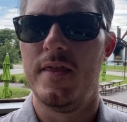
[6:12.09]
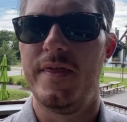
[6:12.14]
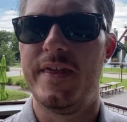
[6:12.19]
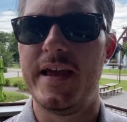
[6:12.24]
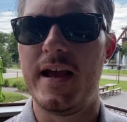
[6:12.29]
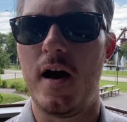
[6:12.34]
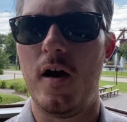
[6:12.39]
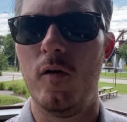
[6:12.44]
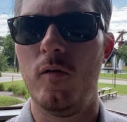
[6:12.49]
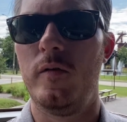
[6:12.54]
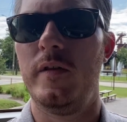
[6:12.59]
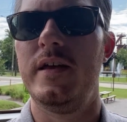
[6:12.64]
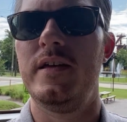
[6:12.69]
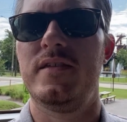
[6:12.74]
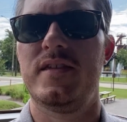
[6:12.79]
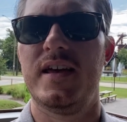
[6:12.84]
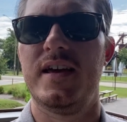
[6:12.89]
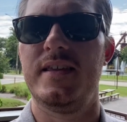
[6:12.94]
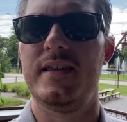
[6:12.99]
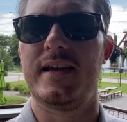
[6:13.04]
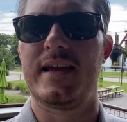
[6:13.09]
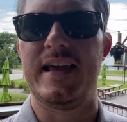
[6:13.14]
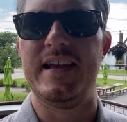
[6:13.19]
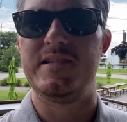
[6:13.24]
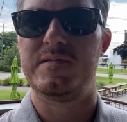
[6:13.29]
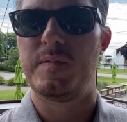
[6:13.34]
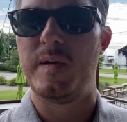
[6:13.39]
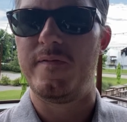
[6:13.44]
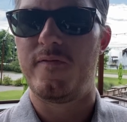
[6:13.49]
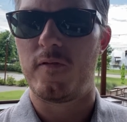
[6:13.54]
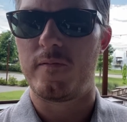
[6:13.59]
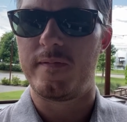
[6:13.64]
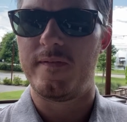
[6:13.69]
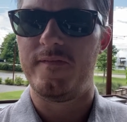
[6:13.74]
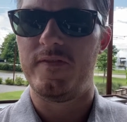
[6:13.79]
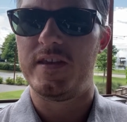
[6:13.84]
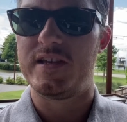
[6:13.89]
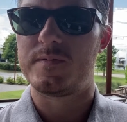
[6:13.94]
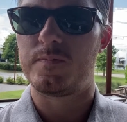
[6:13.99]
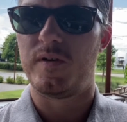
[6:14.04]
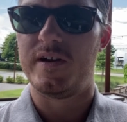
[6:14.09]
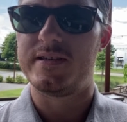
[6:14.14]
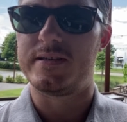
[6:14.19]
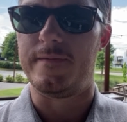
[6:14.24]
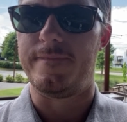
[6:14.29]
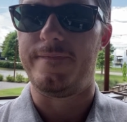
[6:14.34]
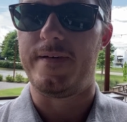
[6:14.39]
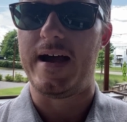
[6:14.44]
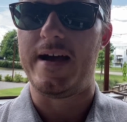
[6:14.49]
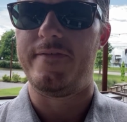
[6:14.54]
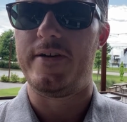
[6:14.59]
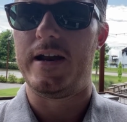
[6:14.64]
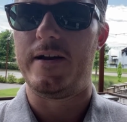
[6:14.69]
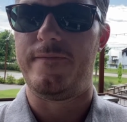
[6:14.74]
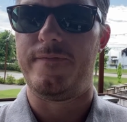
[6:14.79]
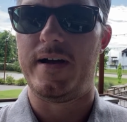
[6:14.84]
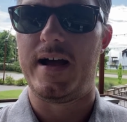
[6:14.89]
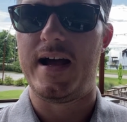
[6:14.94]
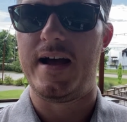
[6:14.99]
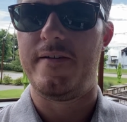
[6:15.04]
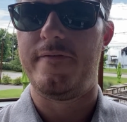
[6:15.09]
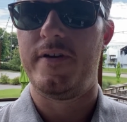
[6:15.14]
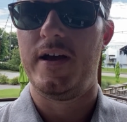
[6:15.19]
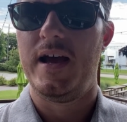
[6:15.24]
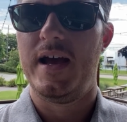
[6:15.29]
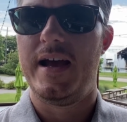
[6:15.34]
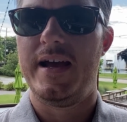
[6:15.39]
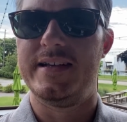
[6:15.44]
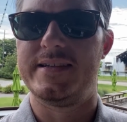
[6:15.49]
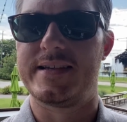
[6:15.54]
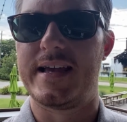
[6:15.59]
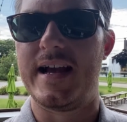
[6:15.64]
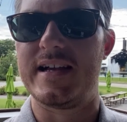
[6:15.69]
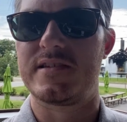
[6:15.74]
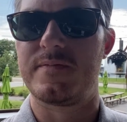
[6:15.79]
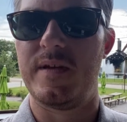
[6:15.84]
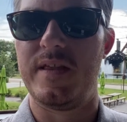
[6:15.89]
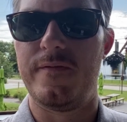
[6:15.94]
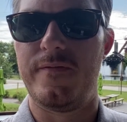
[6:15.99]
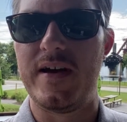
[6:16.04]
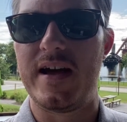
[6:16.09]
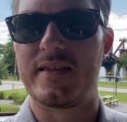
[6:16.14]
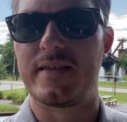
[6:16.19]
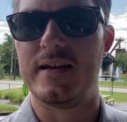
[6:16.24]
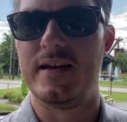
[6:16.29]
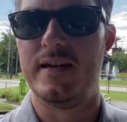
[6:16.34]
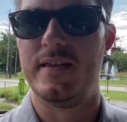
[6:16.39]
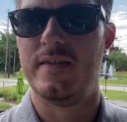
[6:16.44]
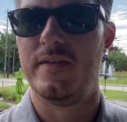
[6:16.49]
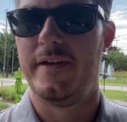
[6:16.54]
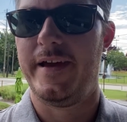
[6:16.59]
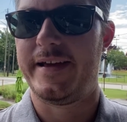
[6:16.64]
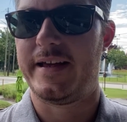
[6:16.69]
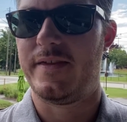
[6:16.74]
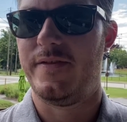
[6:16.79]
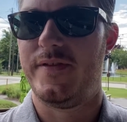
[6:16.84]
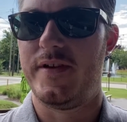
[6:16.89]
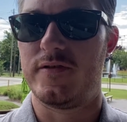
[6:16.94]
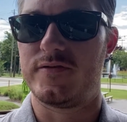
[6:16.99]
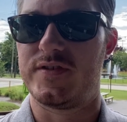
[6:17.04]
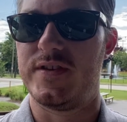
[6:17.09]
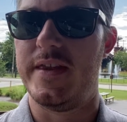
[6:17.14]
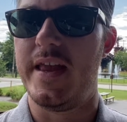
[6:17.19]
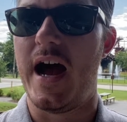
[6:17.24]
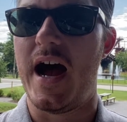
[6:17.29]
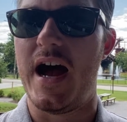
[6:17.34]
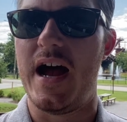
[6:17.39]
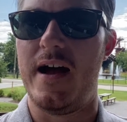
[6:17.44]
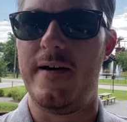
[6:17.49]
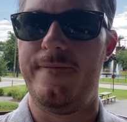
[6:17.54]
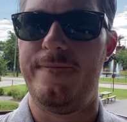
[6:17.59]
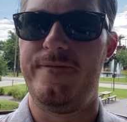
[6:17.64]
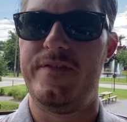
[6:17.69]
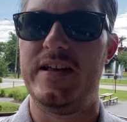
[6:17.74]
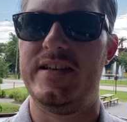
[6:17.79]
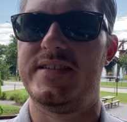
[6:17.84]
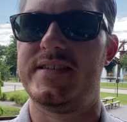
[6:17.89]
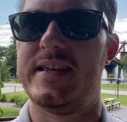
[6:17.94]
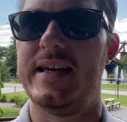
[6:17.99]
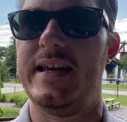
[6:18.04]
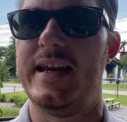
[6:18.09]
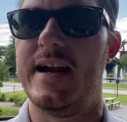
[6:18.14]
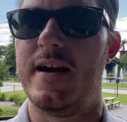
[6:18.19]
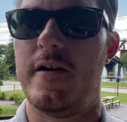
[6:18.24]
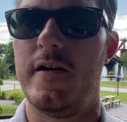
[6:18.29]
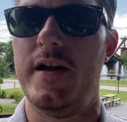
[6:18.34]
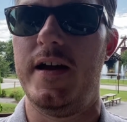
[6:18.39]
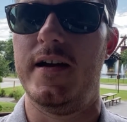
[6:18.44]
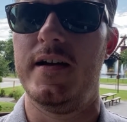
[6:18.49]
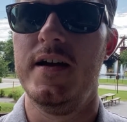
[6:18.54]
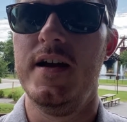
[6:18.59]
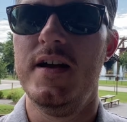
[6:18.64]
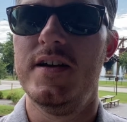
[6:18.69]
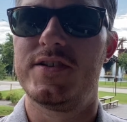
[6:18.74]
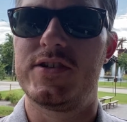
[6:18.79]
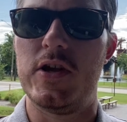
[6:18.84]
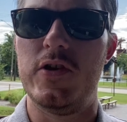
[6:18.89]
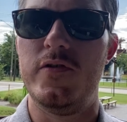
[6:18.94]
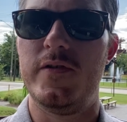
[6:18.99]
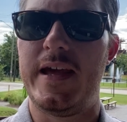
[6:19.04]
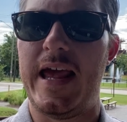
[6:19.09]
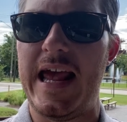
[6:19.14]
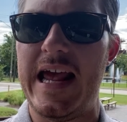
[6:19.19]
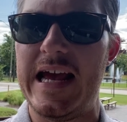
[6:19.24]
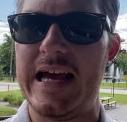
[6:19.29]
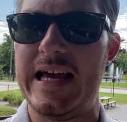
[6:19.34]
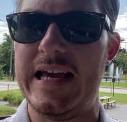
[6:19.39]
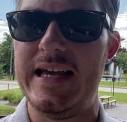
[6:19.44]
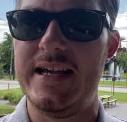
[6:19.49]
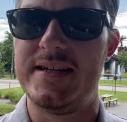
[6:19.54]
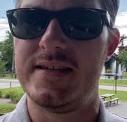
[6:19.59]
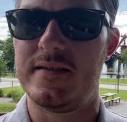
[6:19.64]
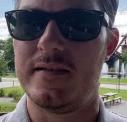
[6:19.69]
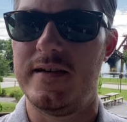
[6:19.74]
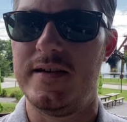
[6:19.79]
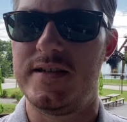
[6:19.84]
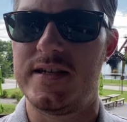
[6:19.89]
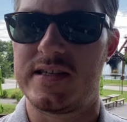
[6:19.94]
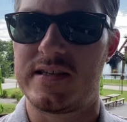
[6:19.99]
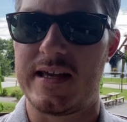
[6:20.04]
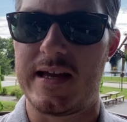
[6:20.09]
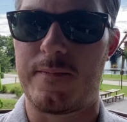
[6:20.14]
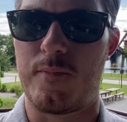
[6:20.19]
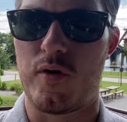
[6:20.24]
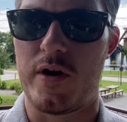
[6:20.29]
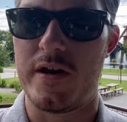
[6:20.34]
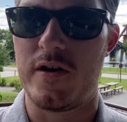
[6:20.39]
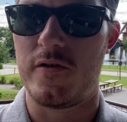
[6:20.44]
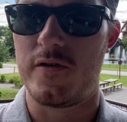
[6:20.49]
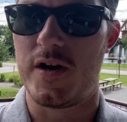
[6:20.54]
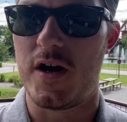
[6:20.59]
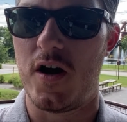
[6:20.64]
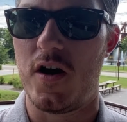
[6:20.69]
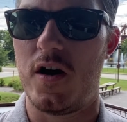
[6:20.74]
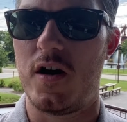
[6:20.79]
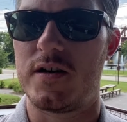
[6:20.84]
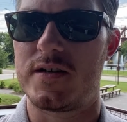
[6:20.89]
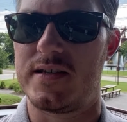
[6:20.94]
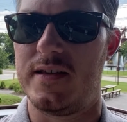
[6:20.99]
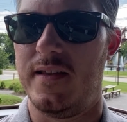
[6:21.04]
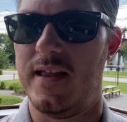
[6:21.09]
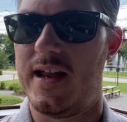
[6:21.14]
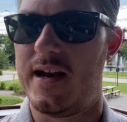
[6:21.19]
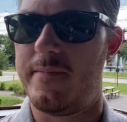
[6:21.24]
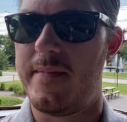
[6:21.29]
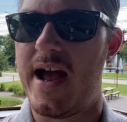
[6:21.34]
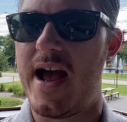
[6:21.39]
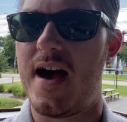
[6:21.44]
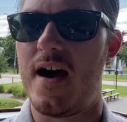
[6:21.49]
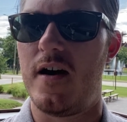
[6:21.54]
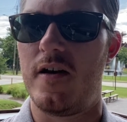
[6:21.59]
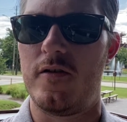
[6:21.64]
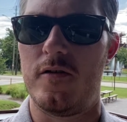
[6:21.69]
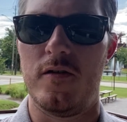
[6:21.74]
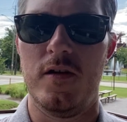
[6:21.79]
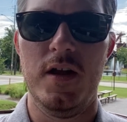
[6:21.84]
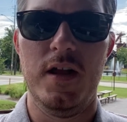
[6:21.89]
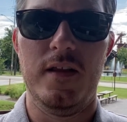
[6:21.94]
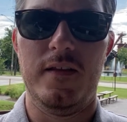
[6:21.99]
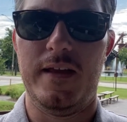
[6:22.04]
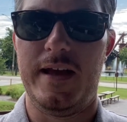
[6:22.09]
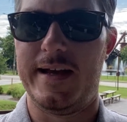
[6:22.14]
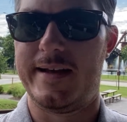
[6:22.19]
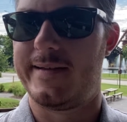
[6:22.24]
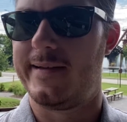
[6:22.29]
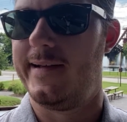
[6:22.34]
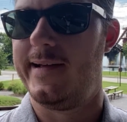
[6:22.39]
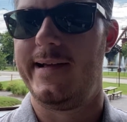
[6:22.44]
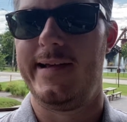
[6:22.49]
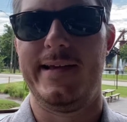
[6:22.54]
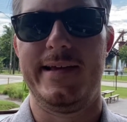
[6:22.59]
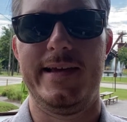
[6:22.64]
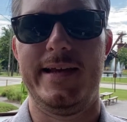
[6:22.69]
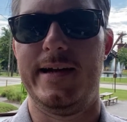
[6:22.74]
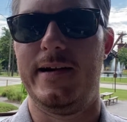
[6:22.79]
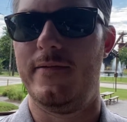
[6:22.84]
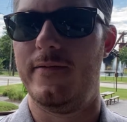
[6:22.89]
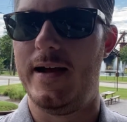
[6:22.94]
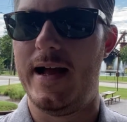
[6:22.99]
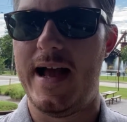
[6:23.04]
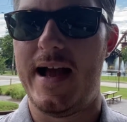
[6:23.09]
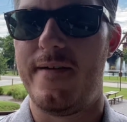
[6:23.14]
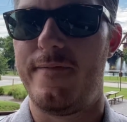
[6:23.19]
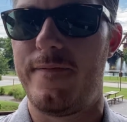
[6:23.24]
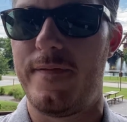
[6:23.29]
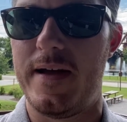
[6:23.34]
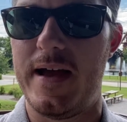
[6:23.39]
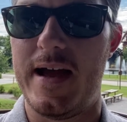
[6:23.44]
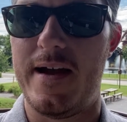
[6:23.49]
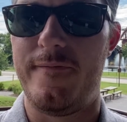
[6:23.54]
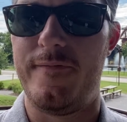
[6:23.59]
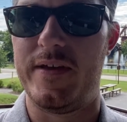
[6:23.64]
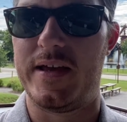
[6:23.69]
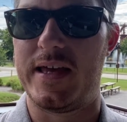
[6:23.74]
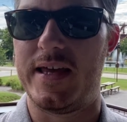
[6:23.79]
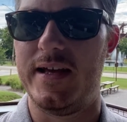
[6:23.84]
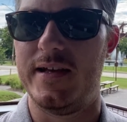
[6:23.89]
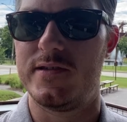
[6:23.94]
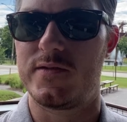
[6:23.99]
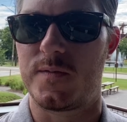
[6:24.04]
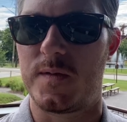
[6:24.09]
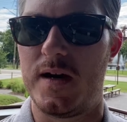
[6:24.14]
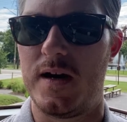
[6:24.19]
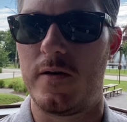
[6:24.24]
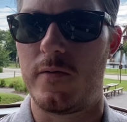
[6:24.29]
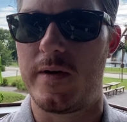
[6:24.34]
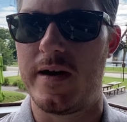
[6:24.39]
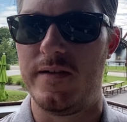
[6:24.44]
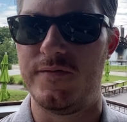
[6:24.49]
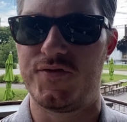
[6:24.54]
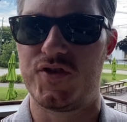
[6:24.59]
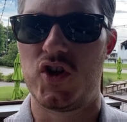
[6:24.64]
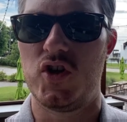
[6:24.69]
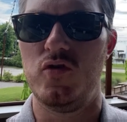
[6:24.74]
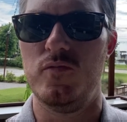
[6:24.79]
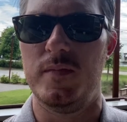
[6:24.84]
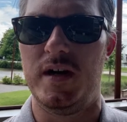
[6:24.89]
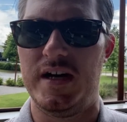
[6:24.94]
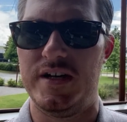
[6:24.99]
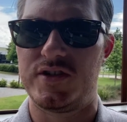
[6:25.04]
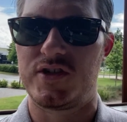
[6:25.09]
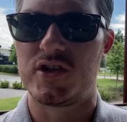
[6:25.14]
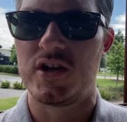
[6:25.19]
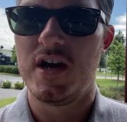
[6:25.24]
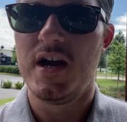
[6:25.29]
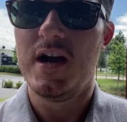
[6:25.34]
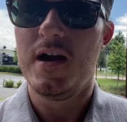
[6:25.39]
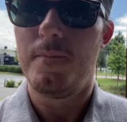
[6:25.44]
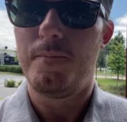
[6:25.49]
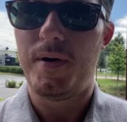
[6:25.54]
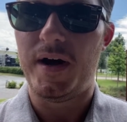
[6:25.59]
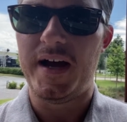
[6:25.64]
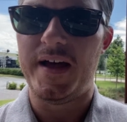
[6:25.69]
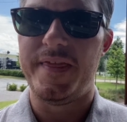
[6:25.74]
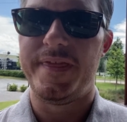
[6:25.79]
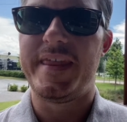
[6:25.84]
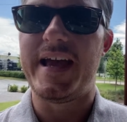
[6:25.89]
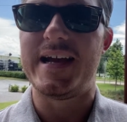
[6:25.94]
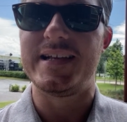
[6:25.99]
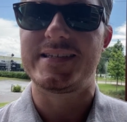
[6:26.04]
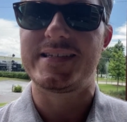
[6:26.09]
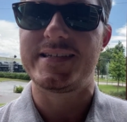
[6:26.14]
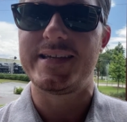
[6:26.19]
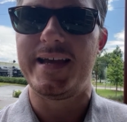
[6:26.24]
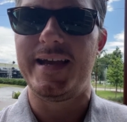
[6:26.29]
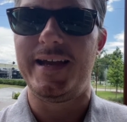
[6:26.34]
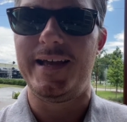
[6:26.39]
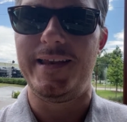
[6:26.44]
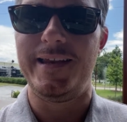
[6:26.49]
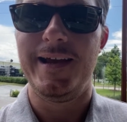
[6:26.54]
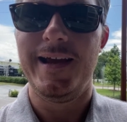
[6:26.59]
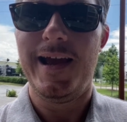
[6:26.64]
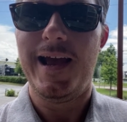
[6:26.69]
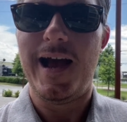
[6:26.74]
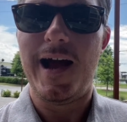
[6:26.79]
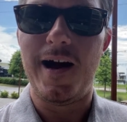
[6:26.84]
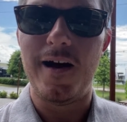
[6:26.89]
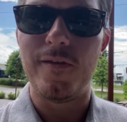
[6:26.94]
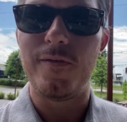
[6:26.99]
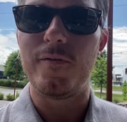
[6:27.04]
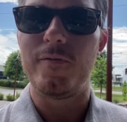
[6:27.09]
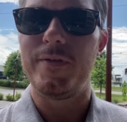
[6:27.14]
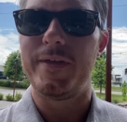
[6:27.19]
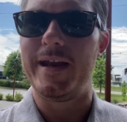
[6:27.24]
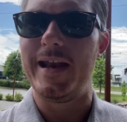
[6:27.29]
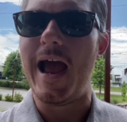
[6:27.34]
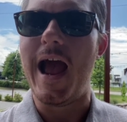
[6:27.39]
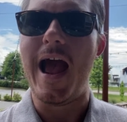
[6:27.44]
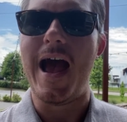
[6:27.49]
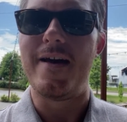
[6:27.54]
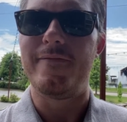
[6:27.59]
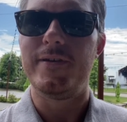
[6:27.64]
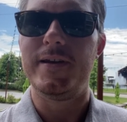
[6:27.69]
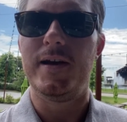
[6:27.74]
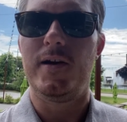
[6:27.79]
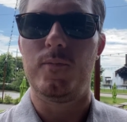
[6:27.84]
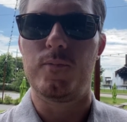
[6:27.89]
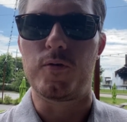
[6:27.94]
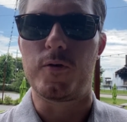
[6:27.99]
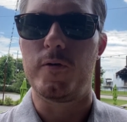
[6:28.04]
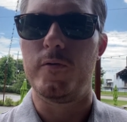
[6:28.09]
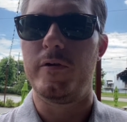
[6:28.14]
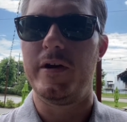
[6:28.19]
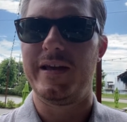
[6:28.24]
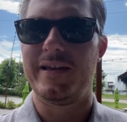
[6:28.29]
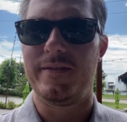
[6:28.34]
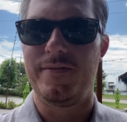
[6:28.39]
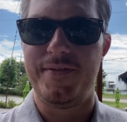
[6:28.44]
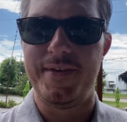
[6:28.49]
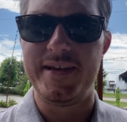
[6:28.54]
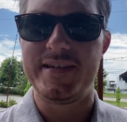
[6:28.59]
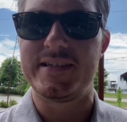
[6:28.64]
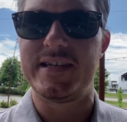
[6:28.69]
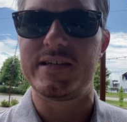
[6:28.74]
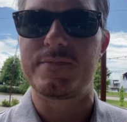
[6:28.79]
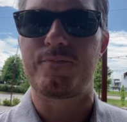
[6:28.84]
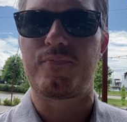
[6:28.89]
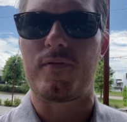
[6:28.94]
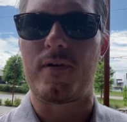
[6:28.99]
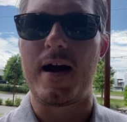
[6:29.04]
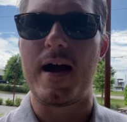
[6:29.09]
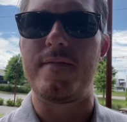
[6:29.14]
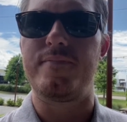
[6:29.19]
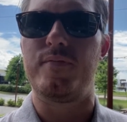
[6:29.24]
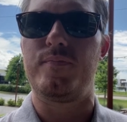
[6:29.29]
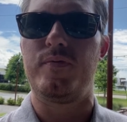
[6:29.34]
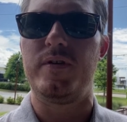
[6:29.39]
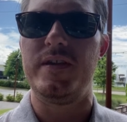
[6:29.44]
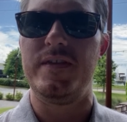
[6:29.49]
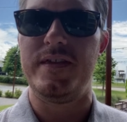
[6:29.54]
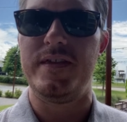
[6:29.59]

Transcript: The only thing that keeps me from giving this place a 5 out of 5 has got to be the fact that like there's not a fenced in area. So you can't easily just like bring your dogs and let them out, or like, you know, have the kids running around too much. But that said, other than Avondale Brewing, this is probably